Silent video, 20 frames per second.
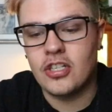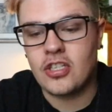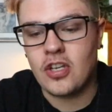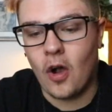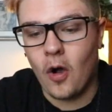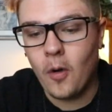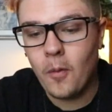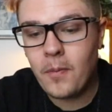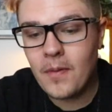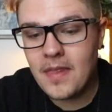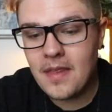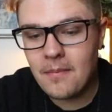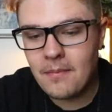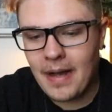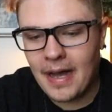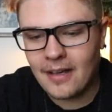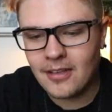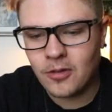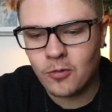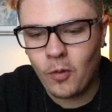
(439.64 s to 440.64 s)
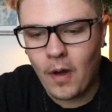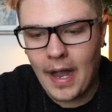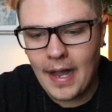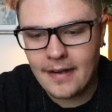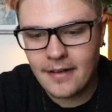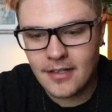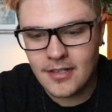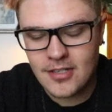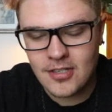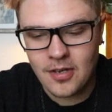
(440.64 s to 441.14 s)
Just open the mouth
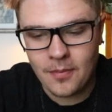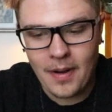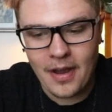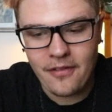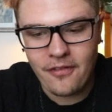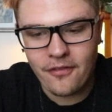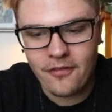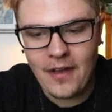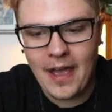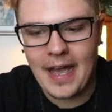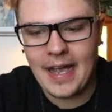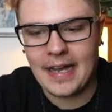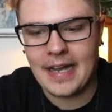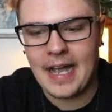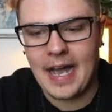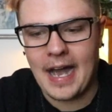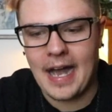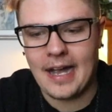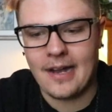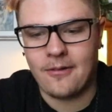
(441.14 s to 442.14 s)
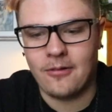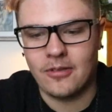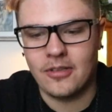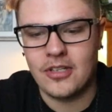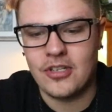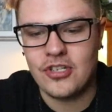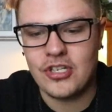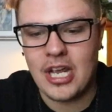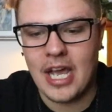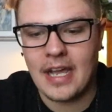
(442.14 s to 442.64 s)
wider so my fat cock will
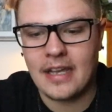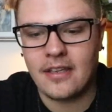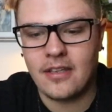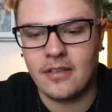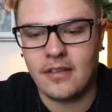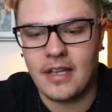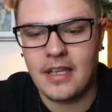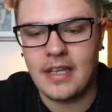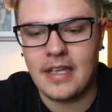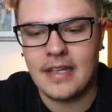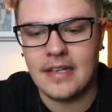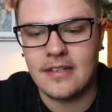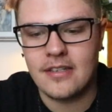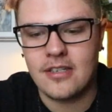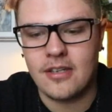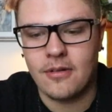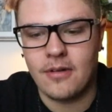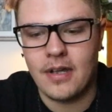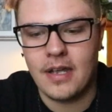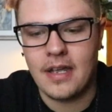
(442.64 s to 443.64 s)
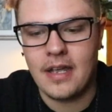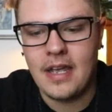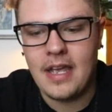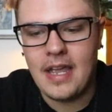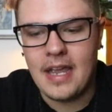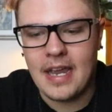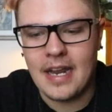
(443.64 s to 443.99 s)
ejaculate into it